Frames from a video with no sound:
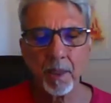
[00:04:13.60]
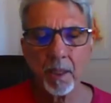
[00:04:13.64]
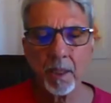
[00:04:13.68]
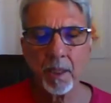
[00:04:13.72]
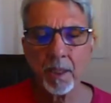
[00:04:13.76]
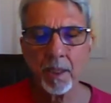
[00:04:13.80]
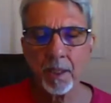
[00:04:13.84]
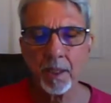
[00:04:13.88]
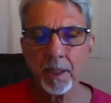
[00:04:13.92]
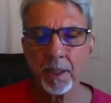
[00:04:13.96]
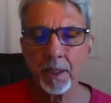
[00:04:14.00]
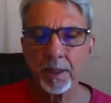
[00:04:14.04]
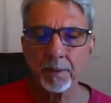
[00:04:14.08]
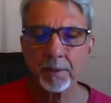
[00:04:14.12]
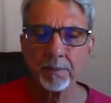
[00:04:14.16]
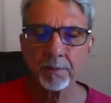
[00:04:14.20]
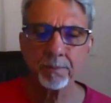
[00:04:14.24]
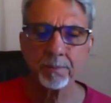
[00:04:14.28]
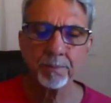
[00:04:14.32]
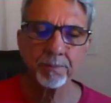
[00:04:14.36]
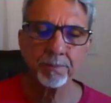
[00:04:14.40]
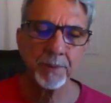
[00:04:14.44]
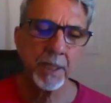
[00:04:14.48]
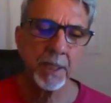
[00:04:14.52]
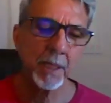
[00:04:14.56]
can
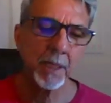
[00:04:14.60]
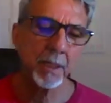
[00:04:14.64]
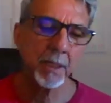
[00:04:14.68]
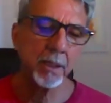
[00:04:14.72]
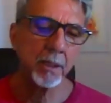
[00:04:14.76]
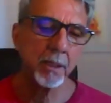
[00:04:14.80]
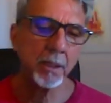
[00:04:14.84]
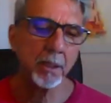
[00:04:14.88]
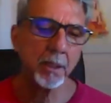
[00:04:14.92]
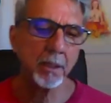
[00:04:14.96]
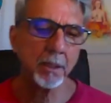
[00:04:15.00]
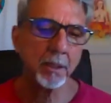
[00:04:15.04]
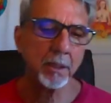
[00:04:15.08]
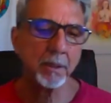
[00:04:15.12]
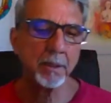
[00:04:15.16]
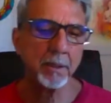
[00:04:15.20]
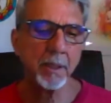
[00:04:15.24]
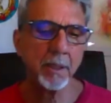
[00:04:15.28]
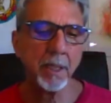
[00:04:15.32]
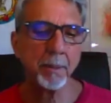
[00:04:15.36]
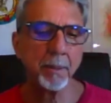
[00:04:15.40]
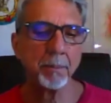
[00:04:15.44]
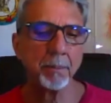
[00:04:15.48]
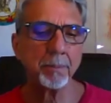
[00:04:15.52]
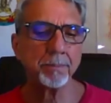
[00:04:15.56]
hurt
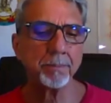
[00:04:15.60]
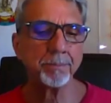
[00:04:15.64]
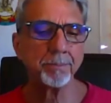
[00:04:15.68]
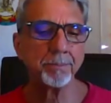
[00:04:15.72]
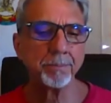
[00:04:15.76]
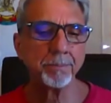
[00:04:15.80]
them,